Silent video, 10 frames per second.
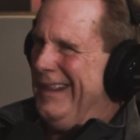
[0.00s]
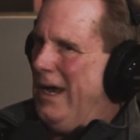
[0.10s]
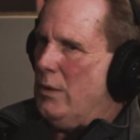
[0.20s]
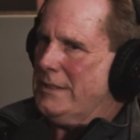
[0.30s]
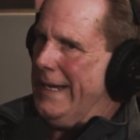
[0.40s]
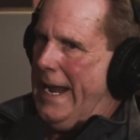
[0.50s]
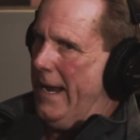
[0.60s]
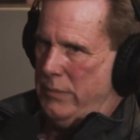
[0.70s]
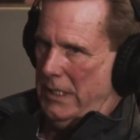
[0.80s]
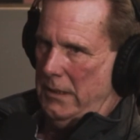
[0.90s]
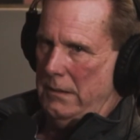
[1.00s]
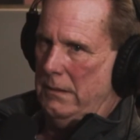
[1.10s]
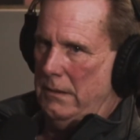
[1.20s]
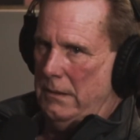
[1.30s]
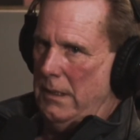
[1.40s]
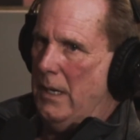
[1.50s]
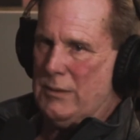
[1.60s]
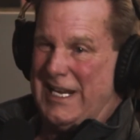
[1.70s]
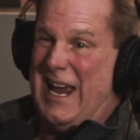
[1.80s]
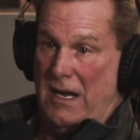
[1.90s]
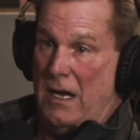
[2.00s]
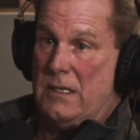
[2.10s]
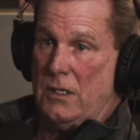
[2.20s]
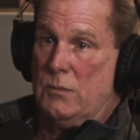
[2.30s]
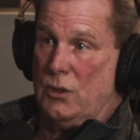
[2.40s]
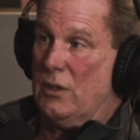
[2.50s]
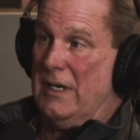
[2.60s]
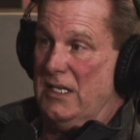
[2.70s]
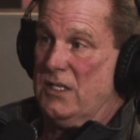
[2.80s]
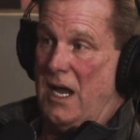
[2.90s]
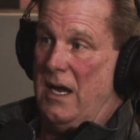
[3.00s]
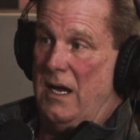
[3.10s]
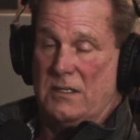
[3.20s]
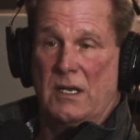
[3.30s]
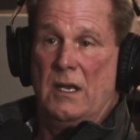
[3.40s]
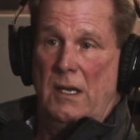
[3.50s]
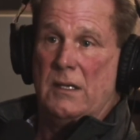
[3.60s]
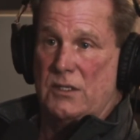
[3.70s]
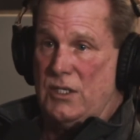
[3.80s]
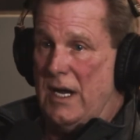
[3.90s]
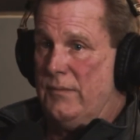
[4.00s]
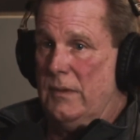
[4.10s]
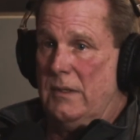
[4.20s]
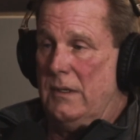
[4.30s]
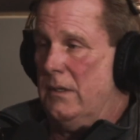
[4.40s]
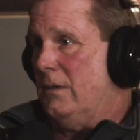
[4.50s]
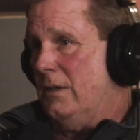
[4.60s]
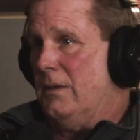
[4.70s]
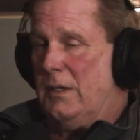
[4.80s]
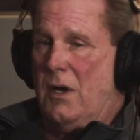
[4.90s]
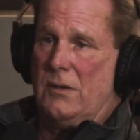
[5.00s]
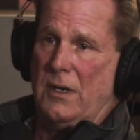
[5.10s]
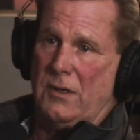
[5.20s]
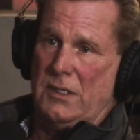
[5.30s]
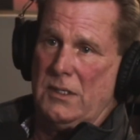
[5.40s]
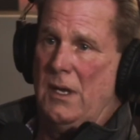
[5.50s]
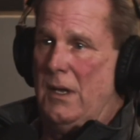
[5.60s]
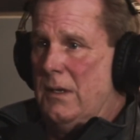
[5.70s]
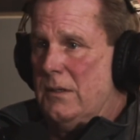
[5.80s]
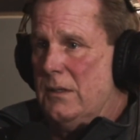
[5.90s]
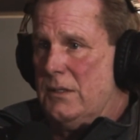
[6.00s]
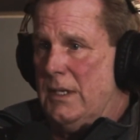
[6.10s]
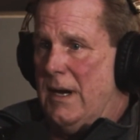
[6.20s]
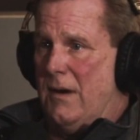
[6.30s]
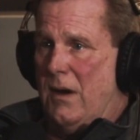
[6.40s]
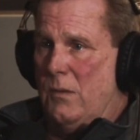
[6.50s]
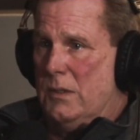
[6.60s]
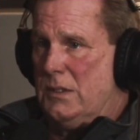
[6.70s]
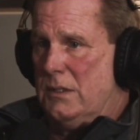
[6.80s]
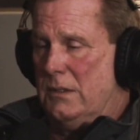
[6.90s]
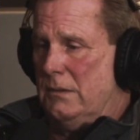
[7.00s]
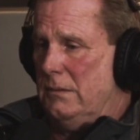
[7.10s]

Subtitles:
That wasn't happening. It was chaos. It was organized chaos. The chef, the culinary scenario was,